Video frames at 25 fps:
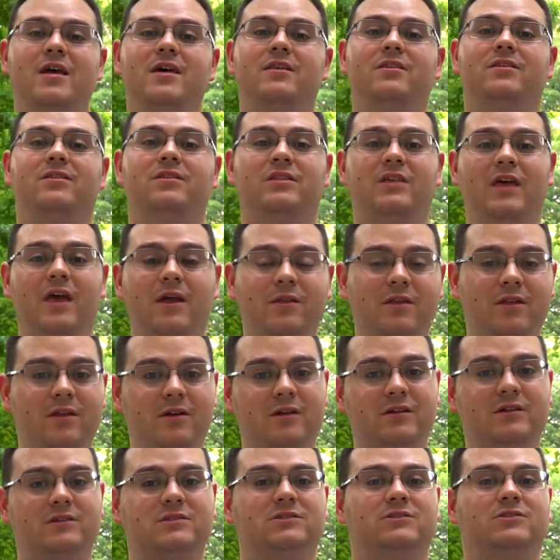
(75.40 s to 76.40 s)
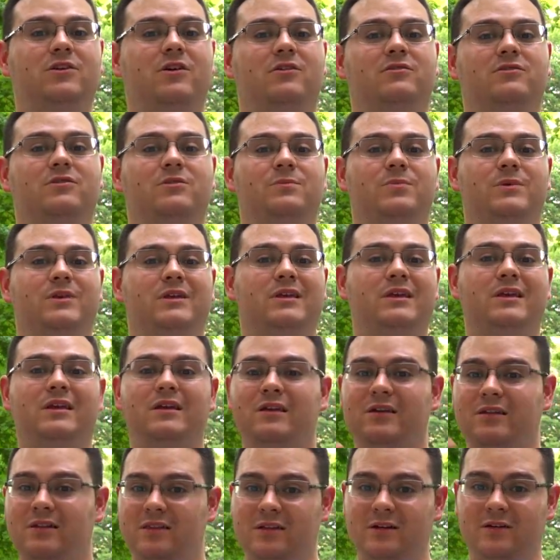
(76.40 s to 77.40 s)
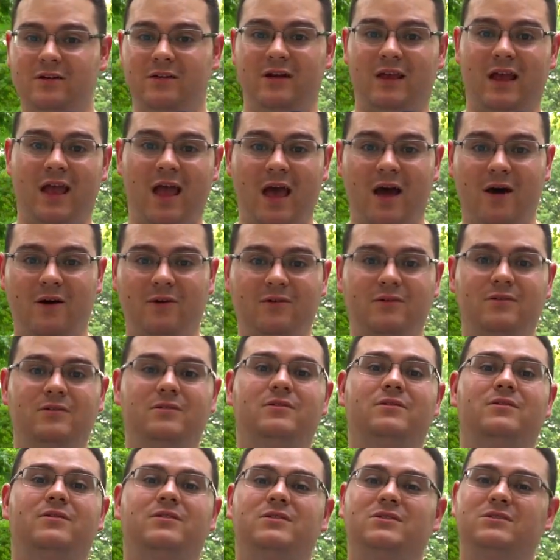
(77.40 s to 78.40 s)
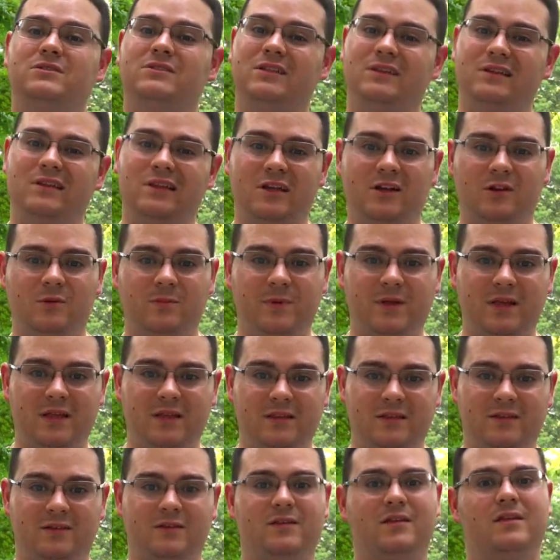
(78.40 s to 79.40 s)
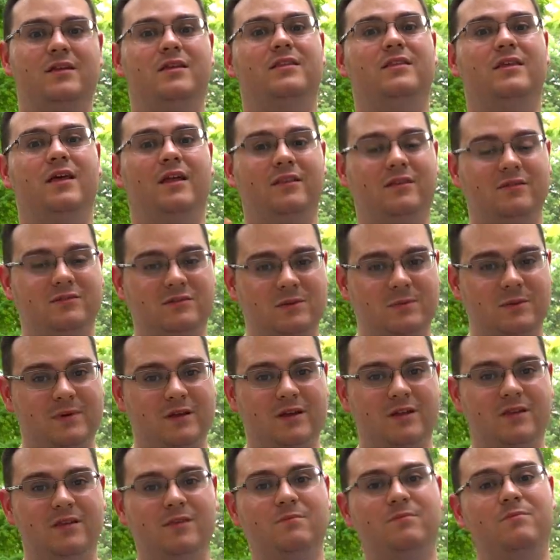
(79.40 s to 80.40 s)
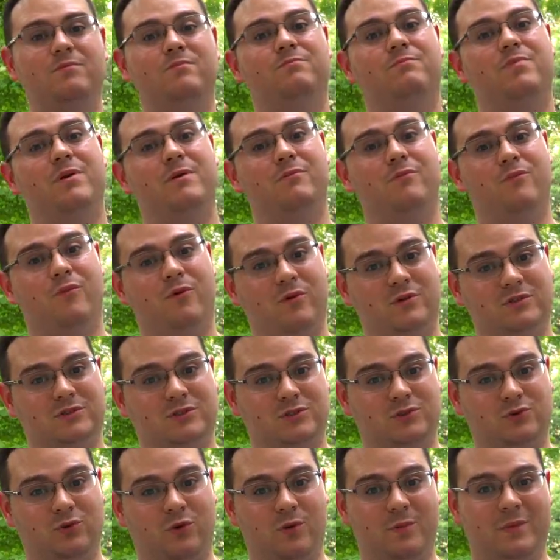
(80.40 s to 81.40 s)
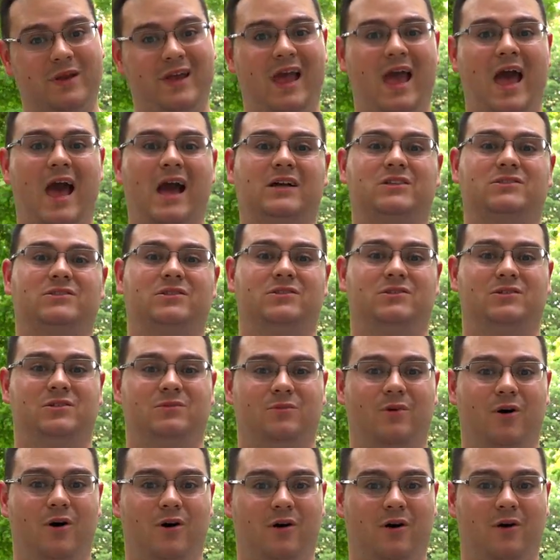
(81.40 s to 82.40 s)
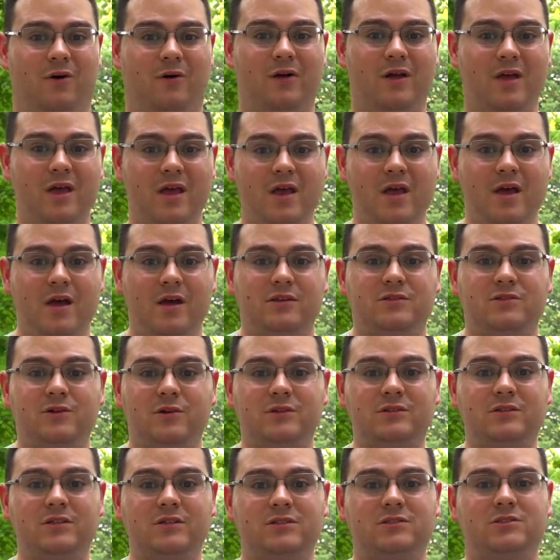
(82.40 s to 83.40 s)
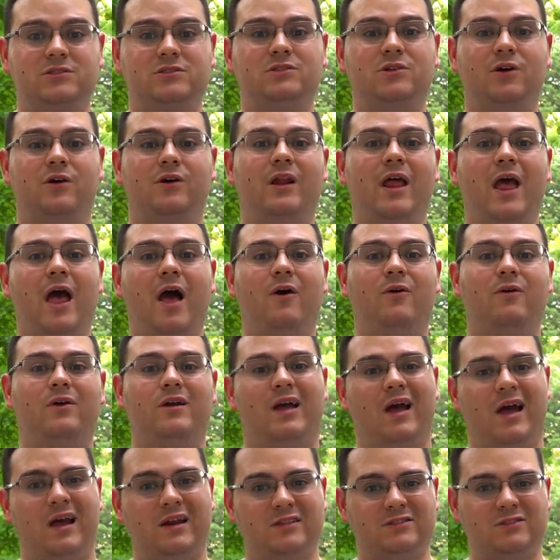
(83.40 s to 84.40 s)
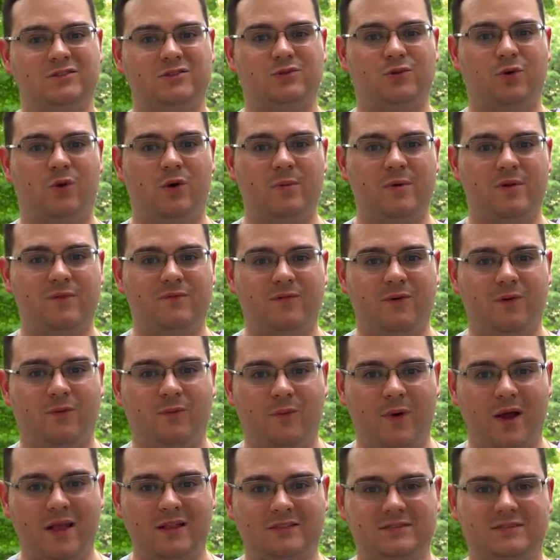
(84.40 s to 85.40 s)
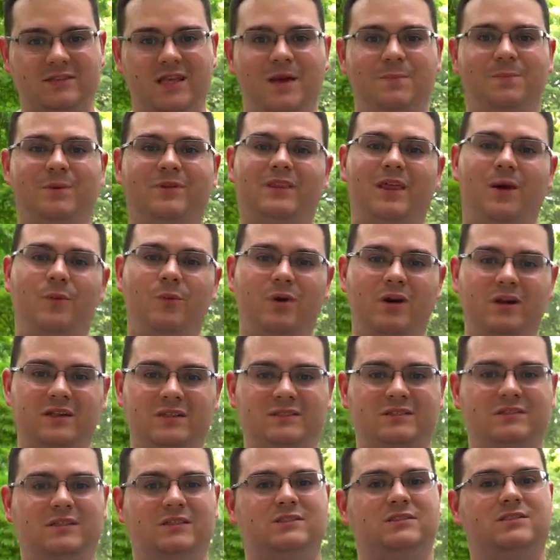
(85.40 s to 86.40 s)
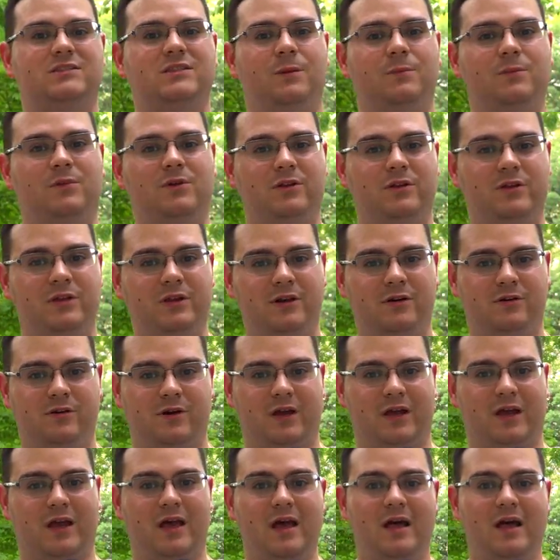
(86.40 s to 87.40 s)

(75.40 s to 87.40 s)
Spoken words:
Then they're going to start to be clearing out just a little bit. Then there's going to be a bit more stormy action tomorrow. So it's going to start out kind of stormy for Wednesday, but then we're going to see some clearing